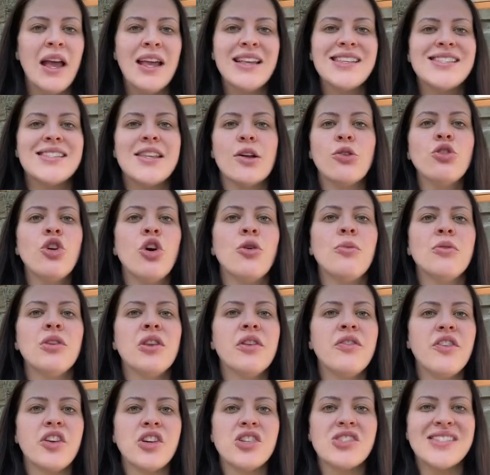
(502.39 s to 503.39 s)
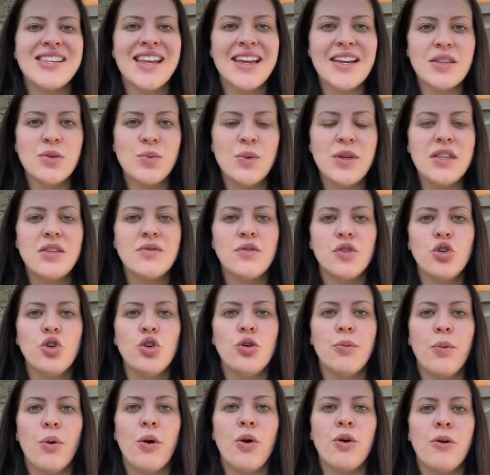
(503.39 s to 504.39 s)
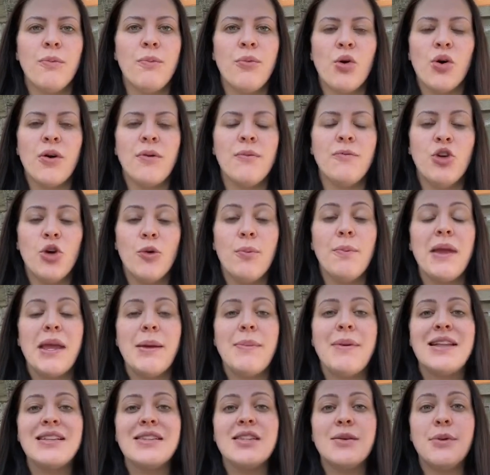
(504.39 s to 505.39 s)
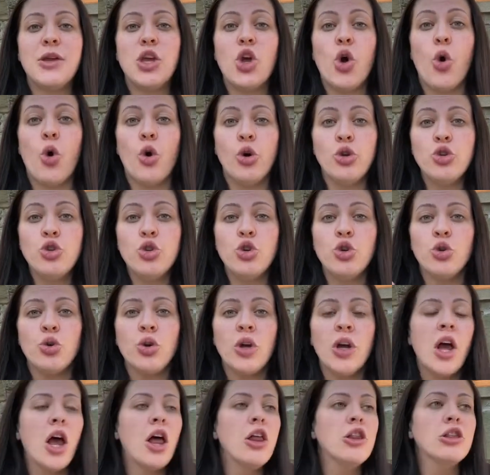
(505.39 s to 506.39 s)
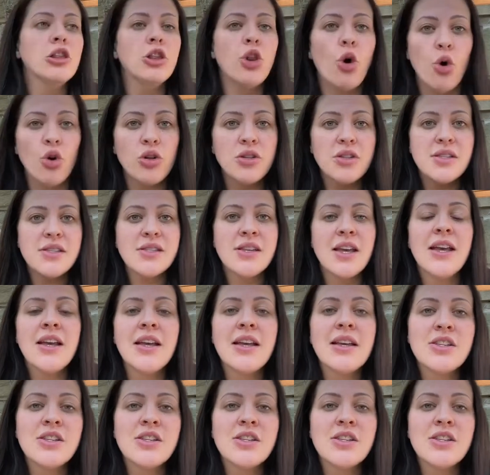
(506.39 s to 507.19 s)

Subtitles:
Still normal in the first 6 weeks for your baby to be on you lots.